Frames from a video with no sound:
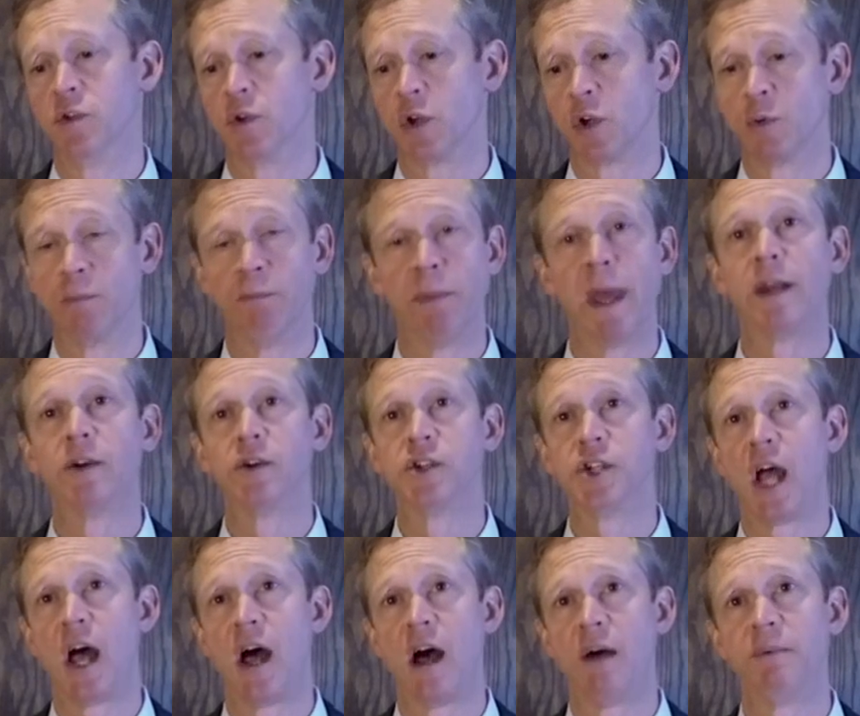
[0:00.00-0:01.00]
do a better
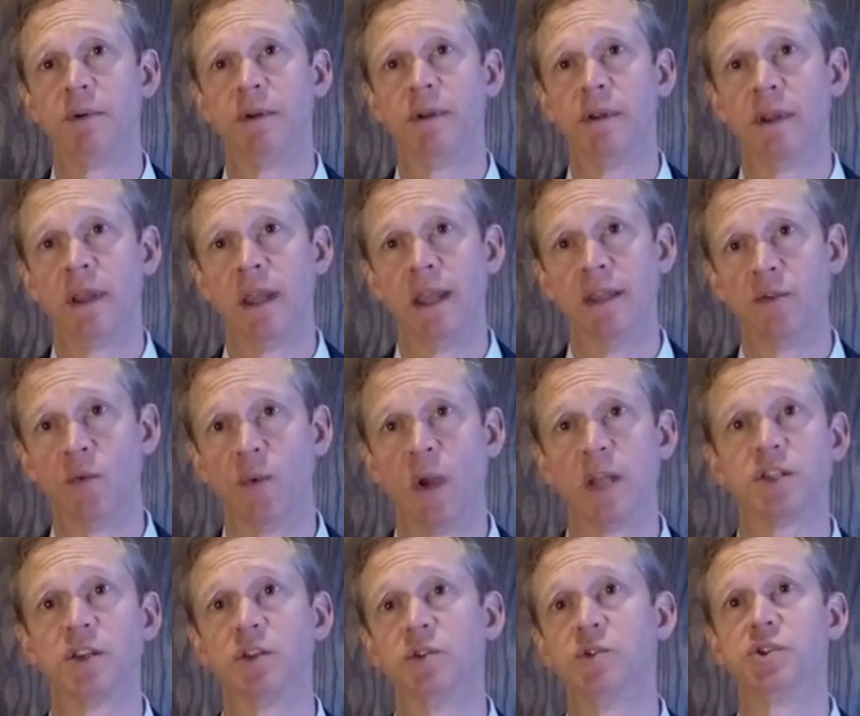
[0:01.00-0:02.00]
job in the
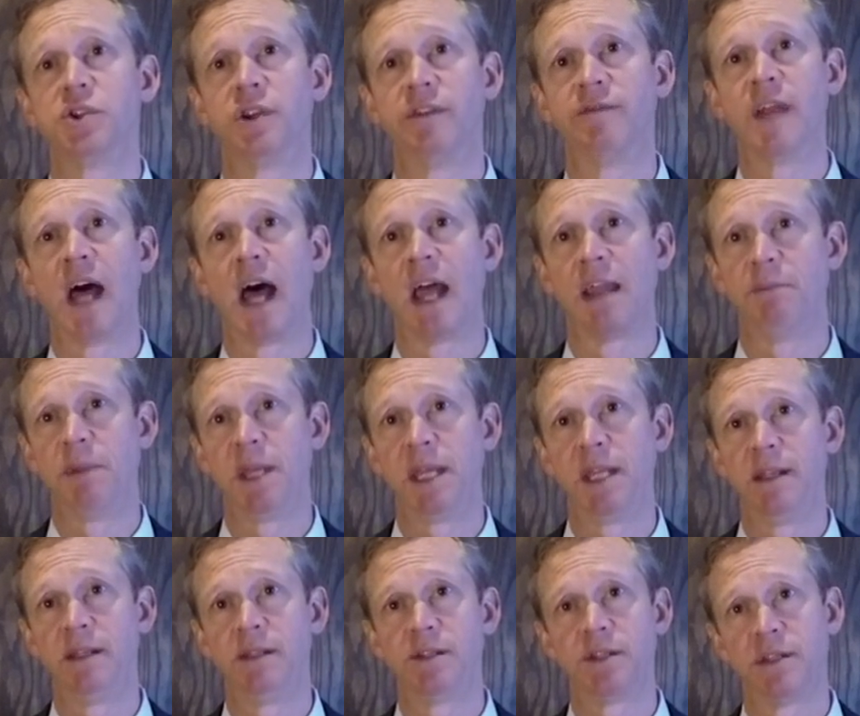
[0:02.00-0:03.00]
resolution of
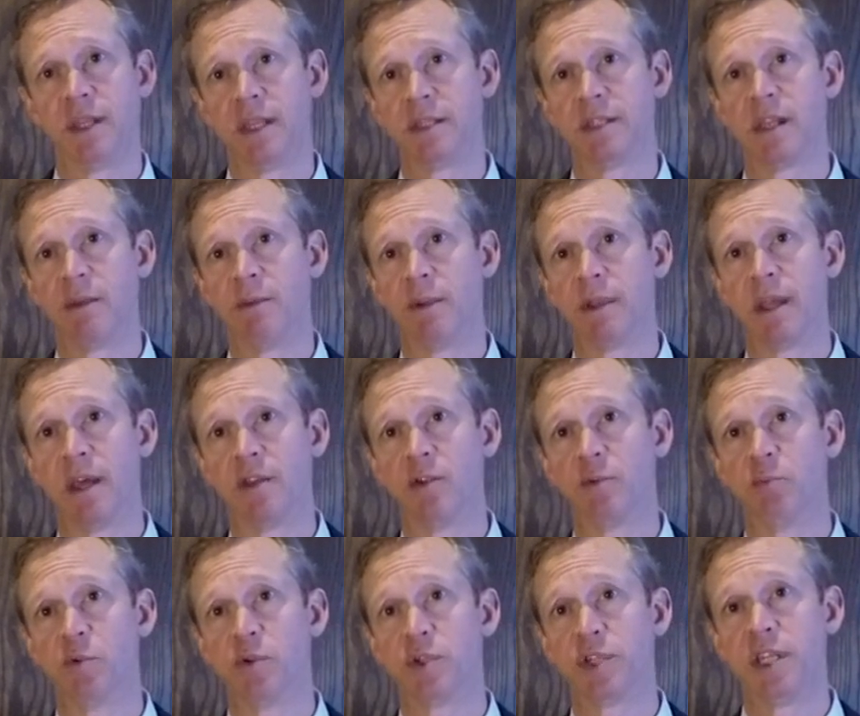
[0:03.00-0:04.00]
diabetes than some of the
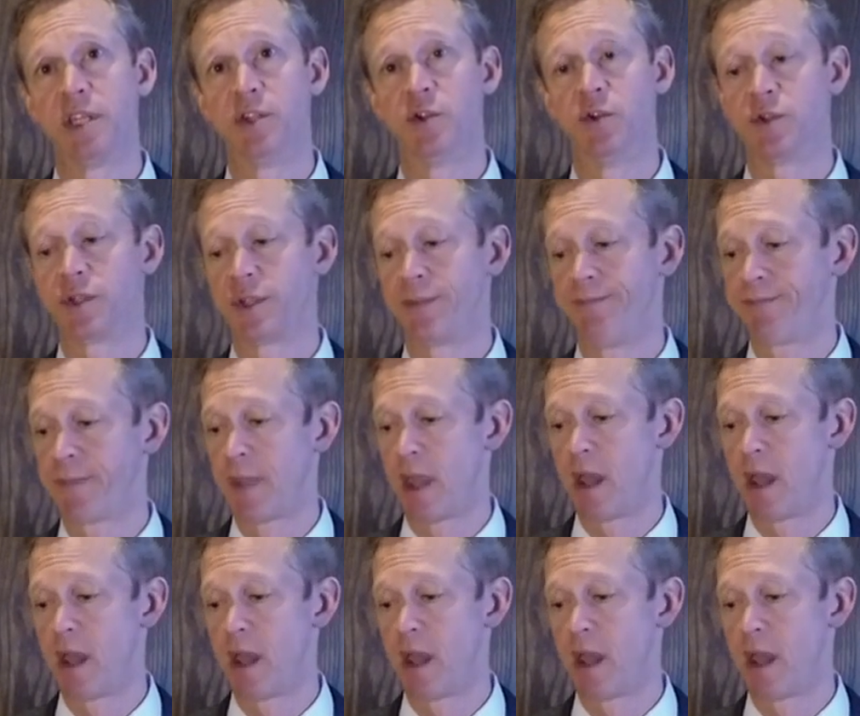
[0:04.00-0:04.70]
other procedures.